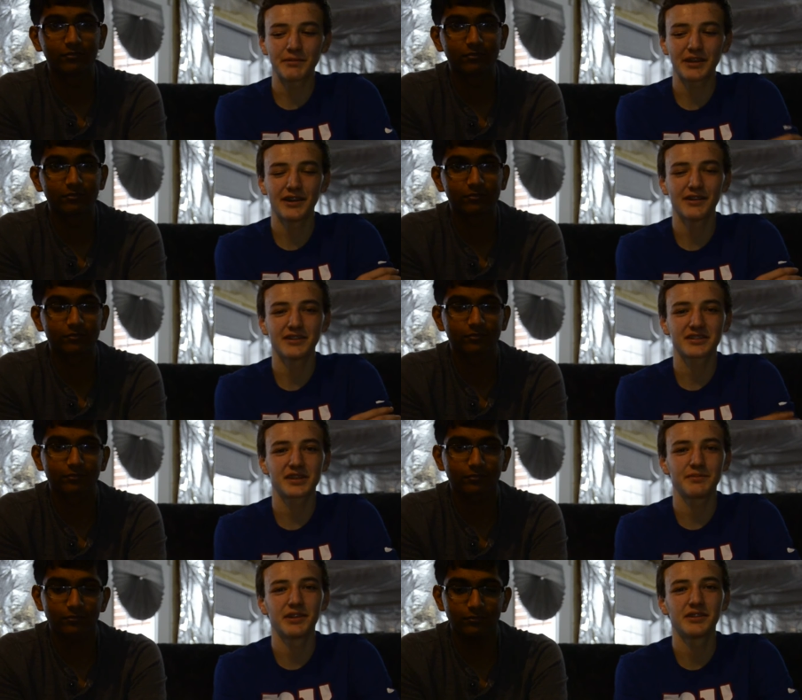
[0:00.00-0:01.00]
Speaker 1: account. It's
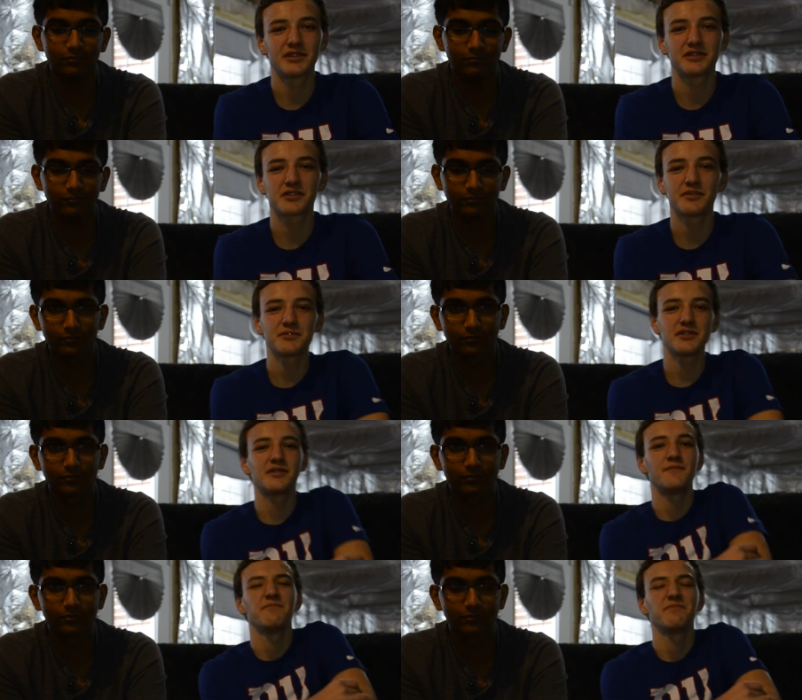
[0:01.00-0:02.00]
gonna be in the
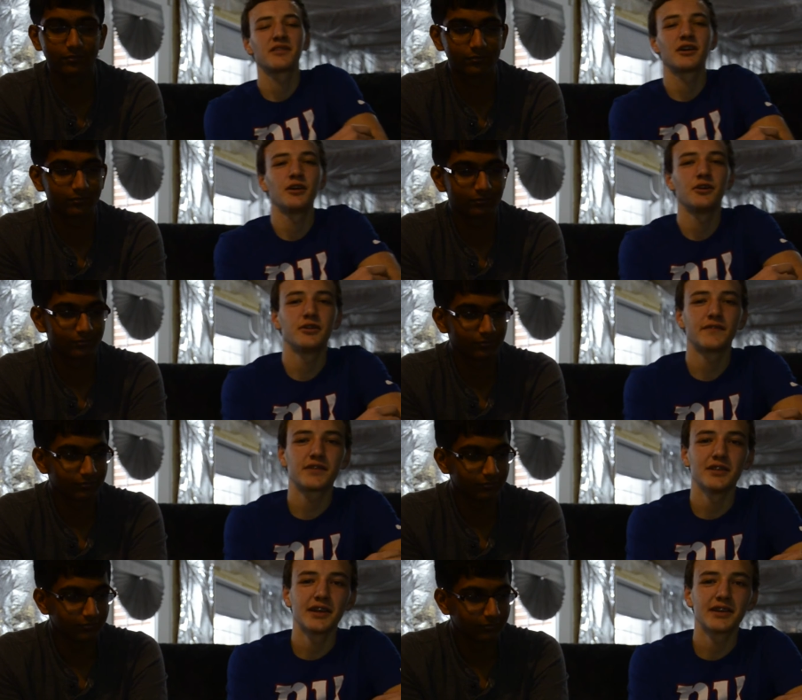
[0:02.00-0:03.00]
description. You have
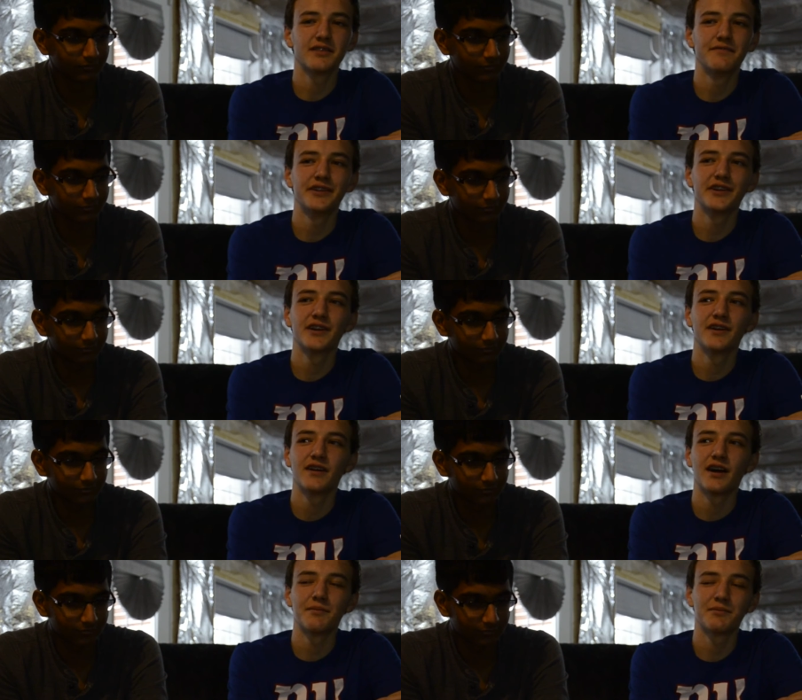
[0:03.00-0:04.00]
to like the video.
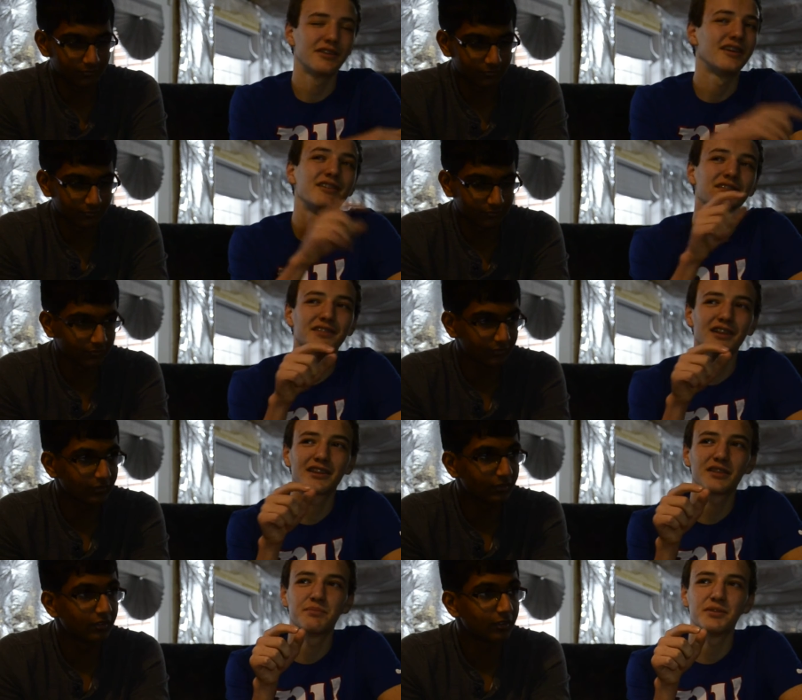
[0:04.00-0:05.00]
I mean, you have to
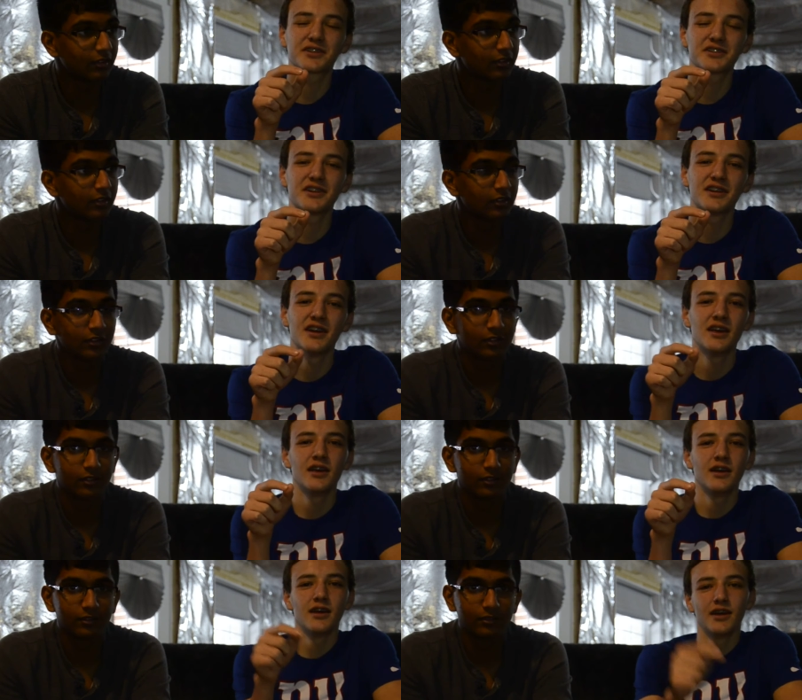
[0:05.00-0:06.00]
like the picture,
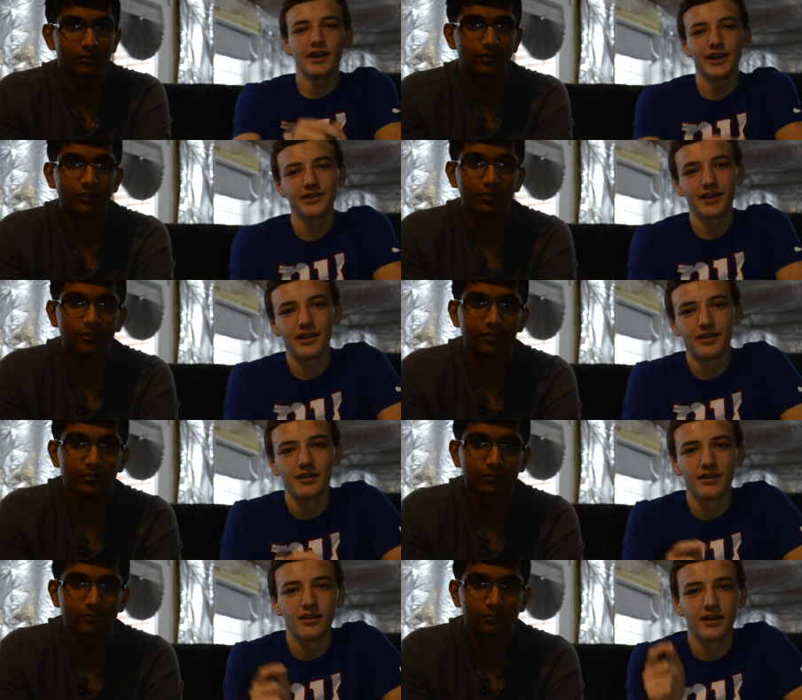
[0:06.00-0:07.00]
and then
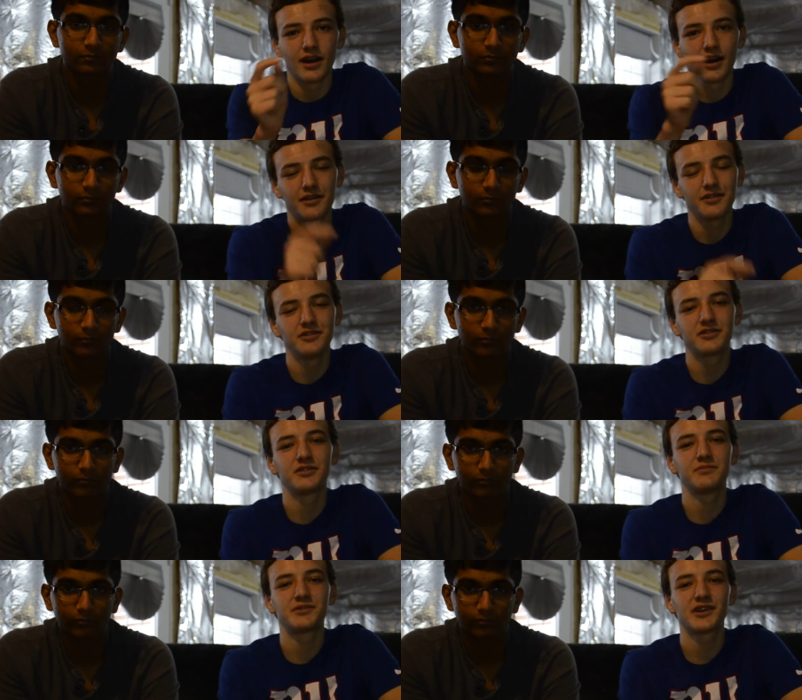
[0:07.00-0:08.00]
on our
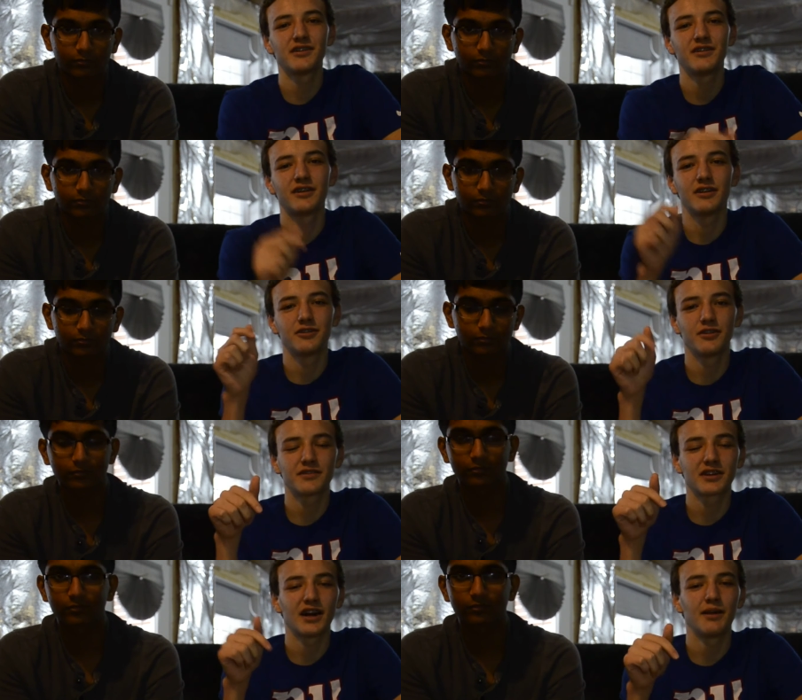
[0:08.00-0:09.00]
YouTube channel, you have
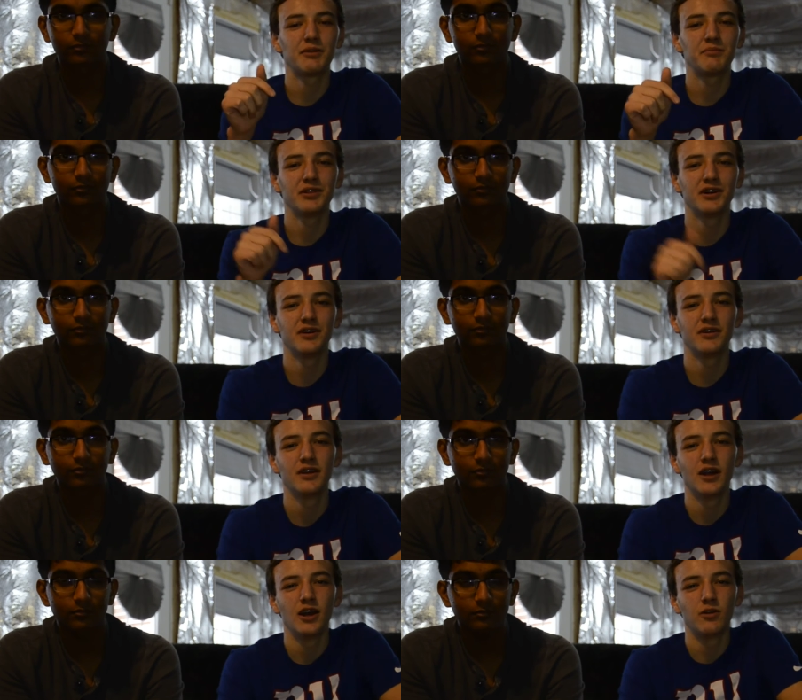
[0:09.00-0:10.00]
to comment below
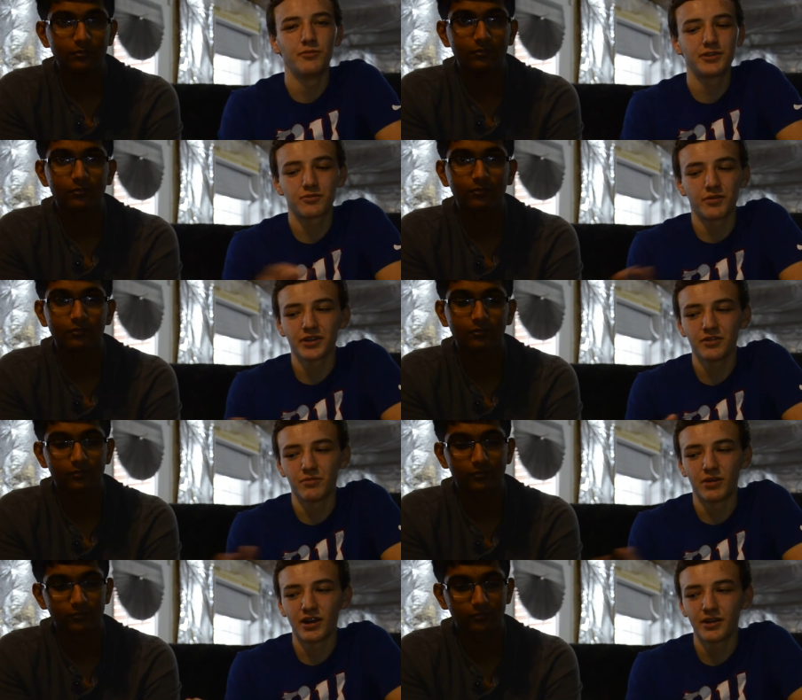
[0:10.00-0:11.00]
which one you
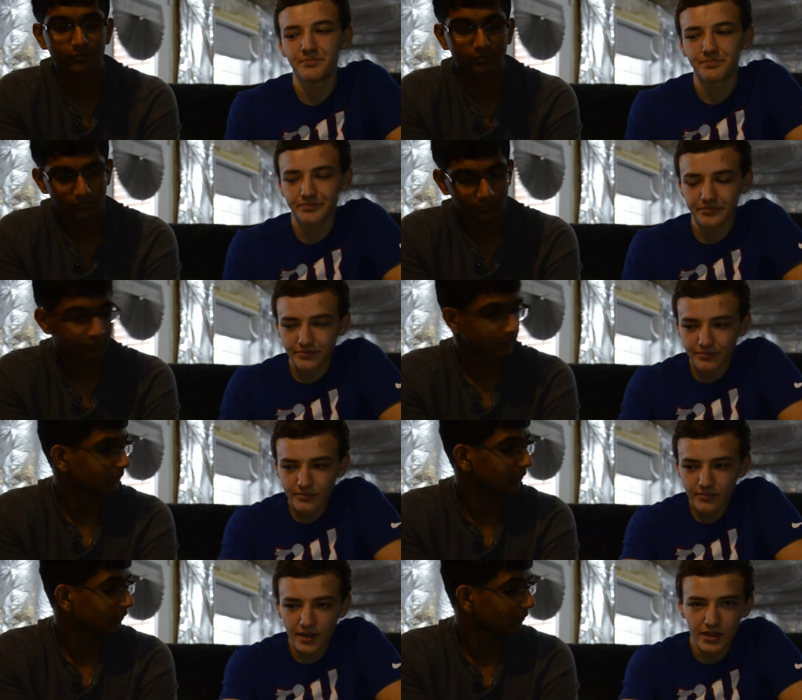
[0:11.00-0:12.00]
want,
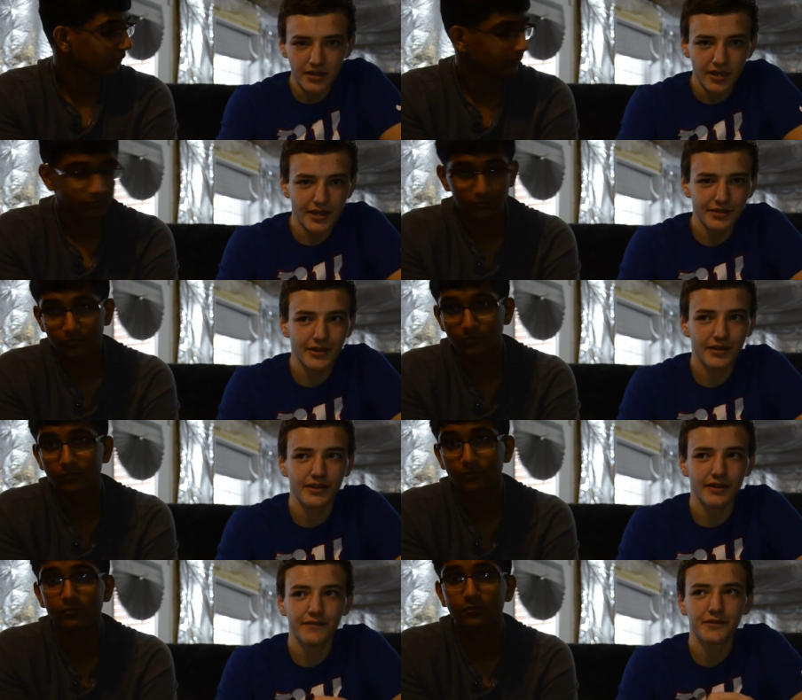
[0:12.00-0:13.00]
and then
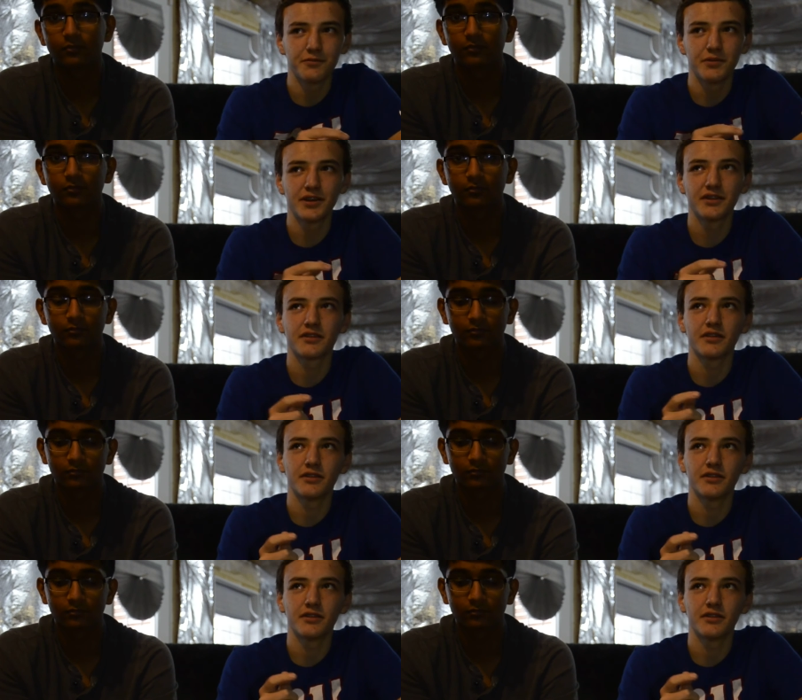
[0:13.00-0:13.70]
if you win,